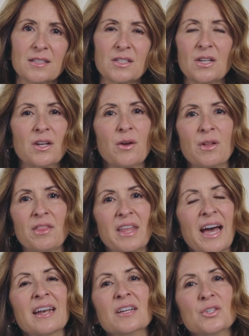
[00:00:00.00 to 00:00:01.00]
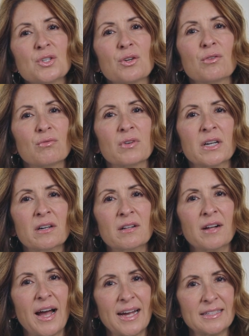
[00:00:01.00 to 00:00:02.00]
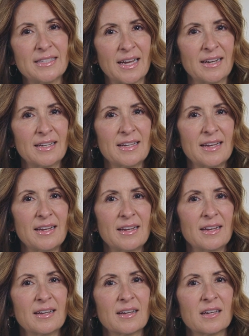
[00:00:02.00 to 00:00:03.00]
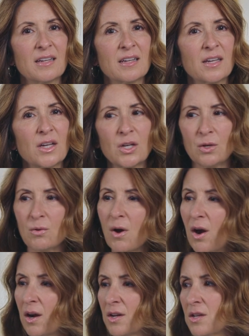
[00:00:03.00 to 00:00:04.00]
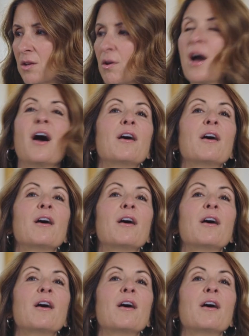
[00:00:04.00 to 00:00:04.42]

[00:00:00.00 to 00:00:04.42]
To know that that is your real identity. Who are you?